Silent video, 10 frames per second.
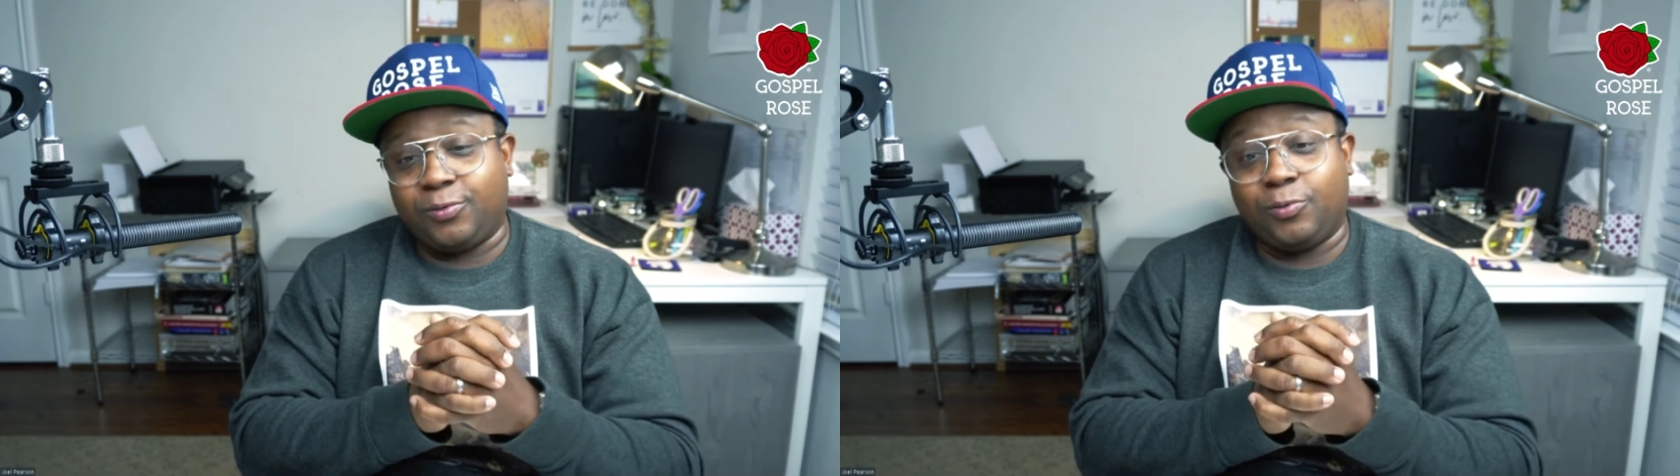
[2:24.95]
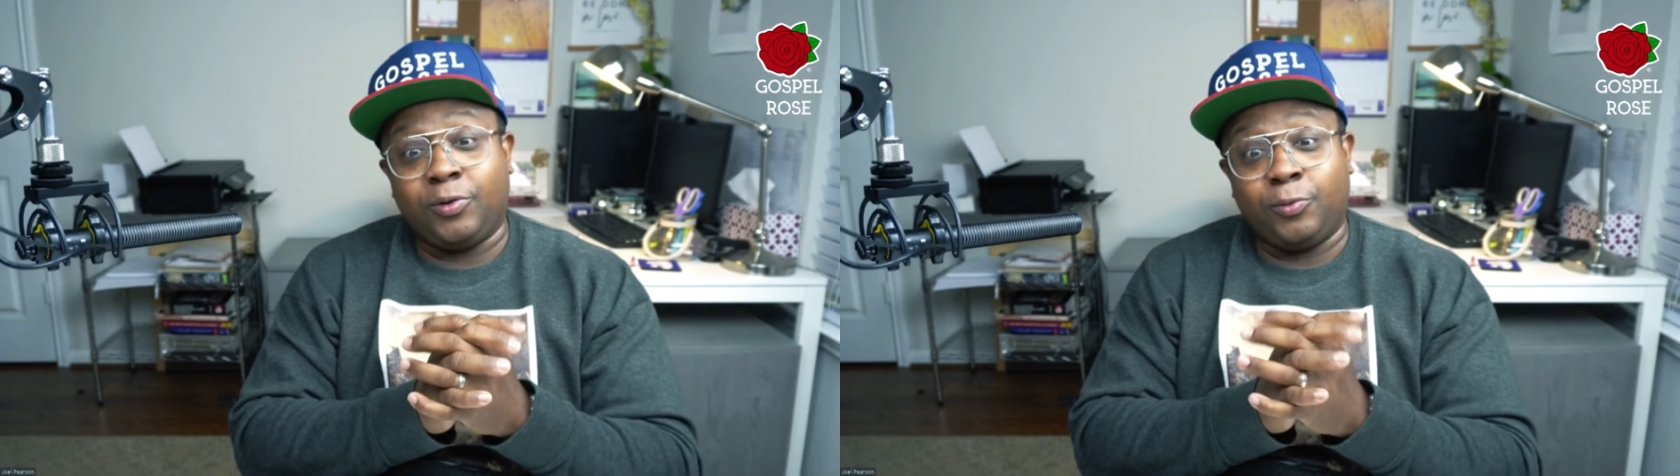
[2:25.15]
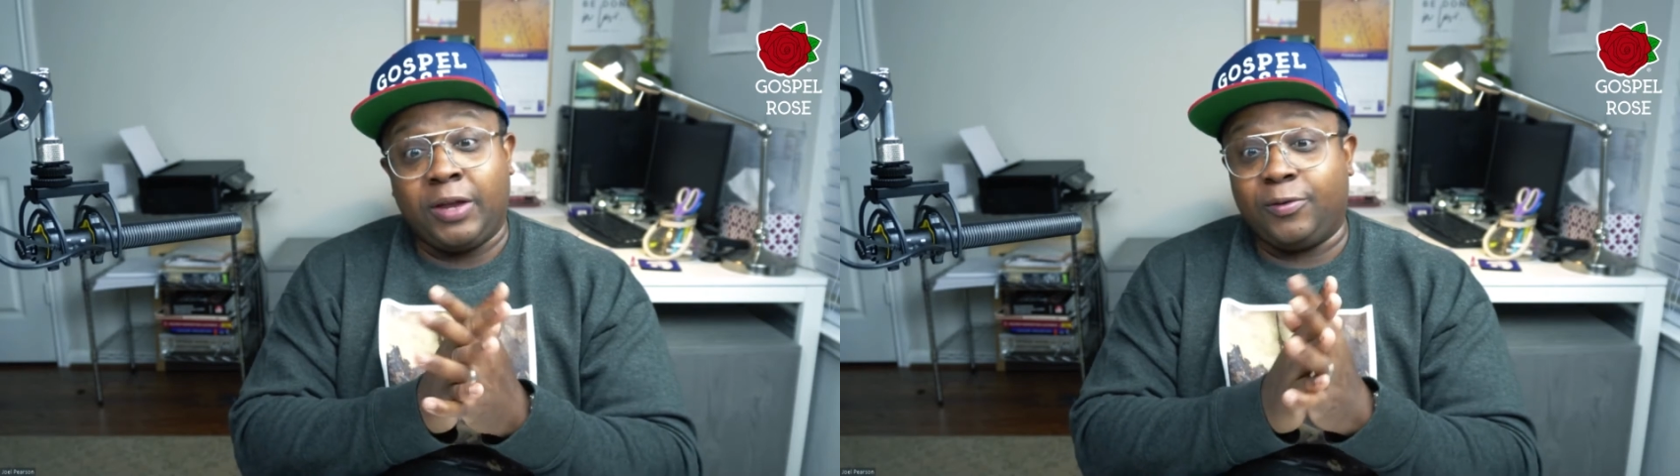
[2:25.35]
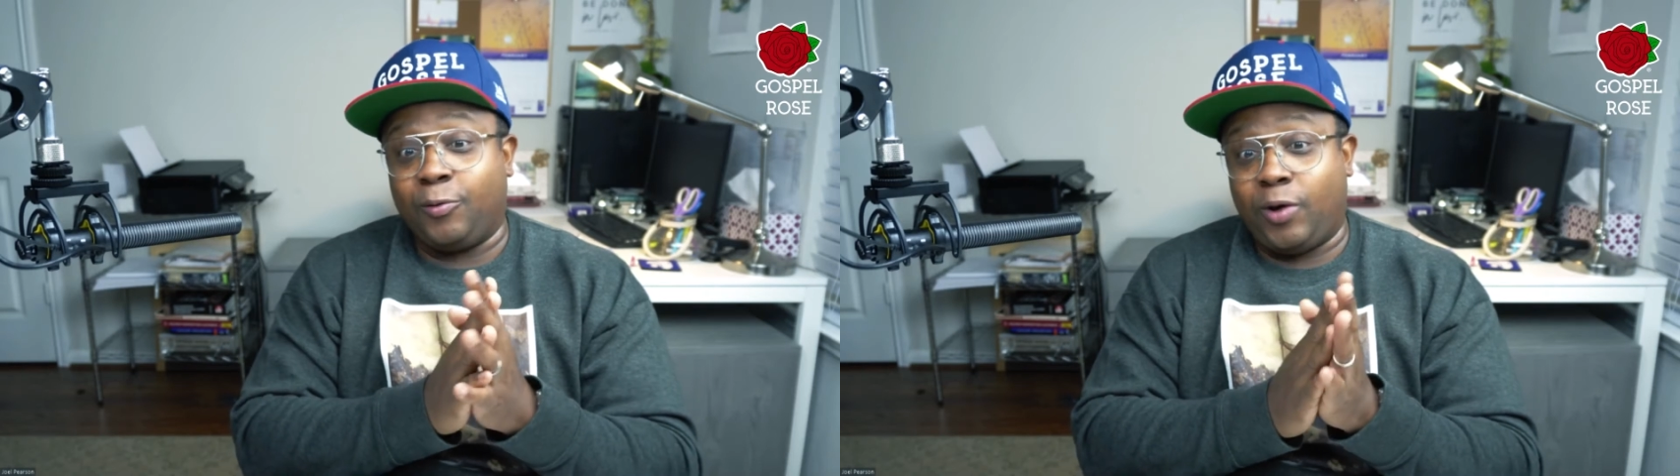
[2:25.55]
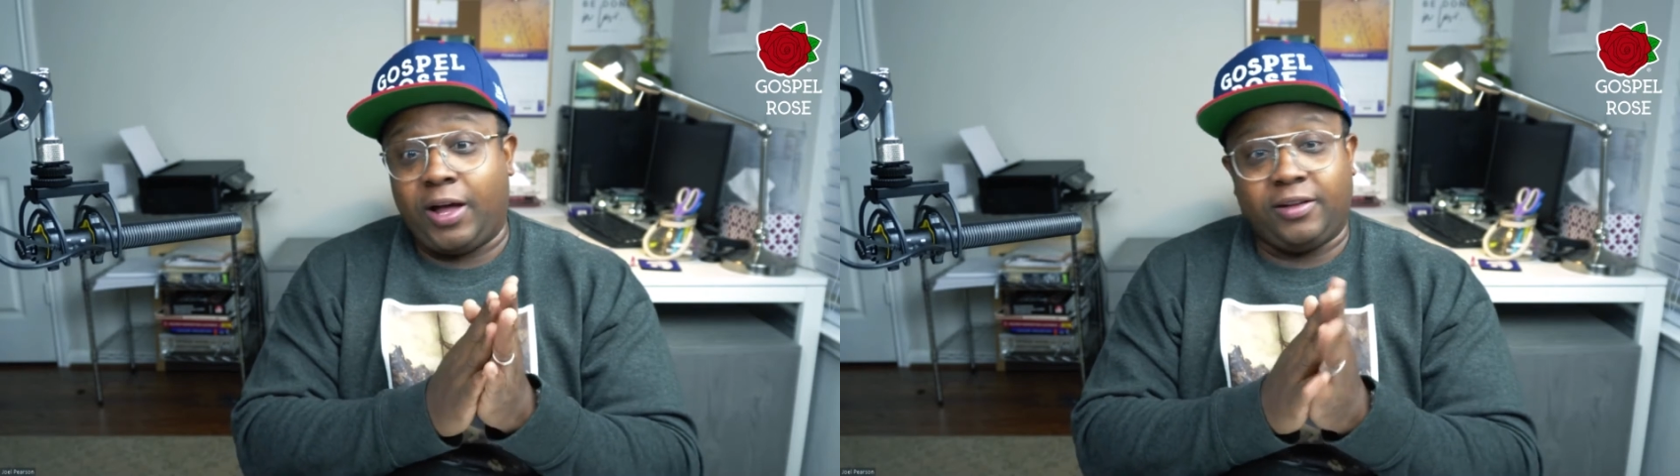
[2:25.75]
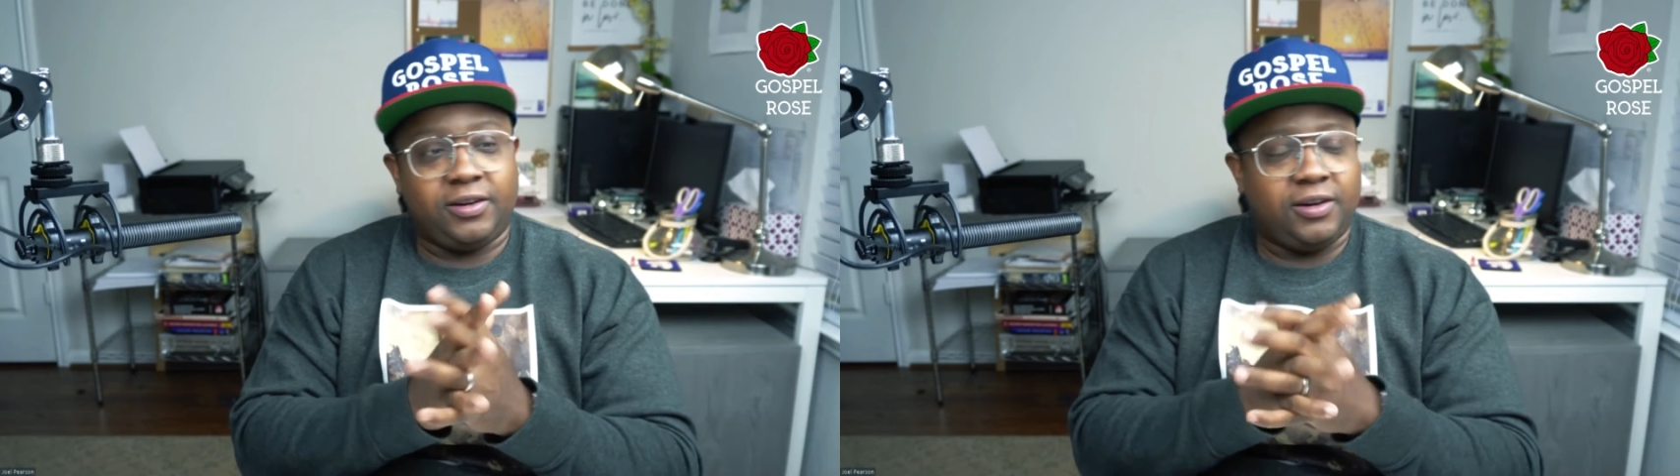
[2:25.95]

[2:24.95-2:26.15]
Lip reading: were even wilder.